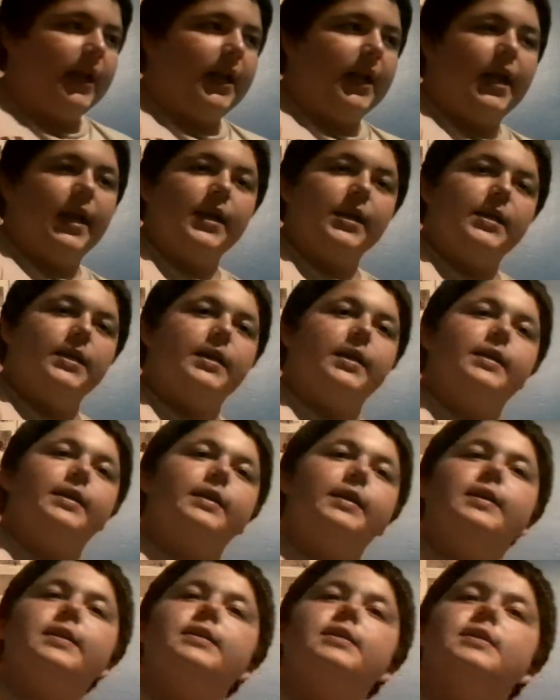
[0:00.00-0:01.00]
like a
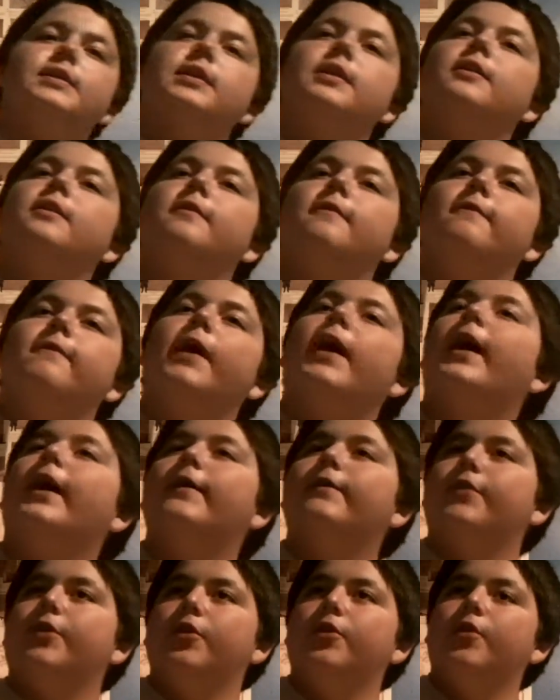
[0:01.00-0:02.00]
little
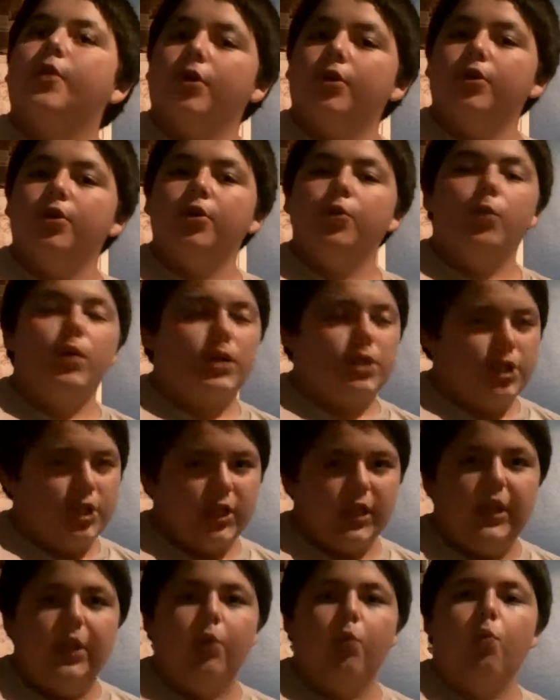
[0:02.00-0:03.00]
5-year-old, which
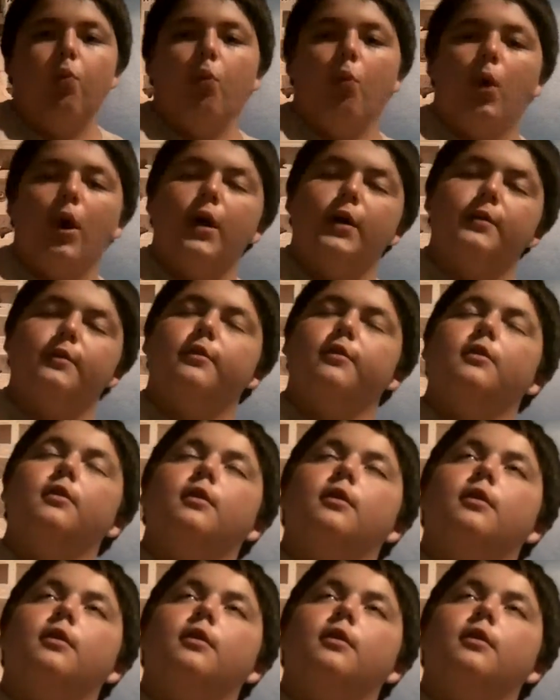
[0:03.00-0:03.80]
he was.